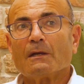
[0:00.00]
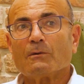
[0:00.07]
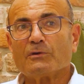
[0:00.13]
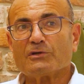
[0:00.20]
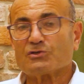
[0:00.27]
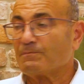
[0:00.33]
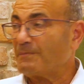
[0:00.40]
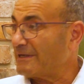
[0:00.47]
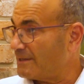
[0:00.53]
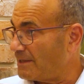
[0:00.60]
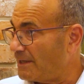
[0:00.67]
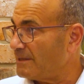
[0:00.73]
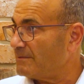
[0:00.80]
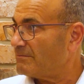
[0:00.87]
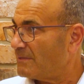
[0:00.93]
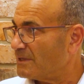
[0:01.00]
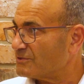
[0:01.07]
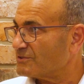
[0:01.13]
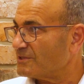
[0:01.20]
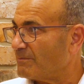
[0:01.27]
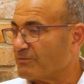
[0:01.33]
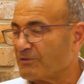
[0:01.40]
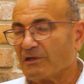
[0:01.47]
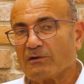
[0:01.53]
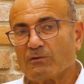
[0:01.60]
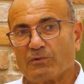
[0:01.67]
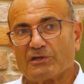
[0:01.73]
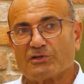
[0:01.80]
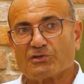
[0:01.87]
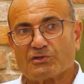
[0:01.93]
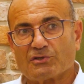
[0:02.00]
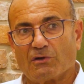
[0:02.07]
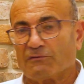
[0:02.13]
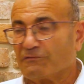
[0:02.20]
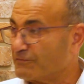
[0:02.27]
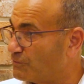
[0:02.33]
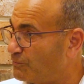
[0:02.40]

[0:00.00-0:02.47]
which became something which of